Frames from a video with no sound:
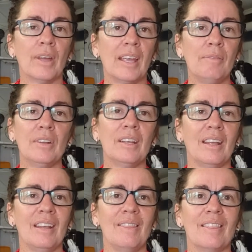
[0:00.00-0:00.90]
Even
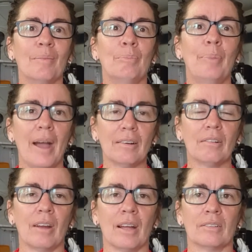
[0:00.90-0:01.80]
in the
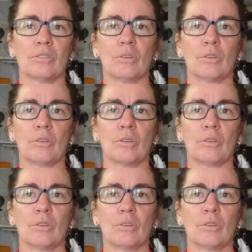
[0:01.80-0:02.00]
background,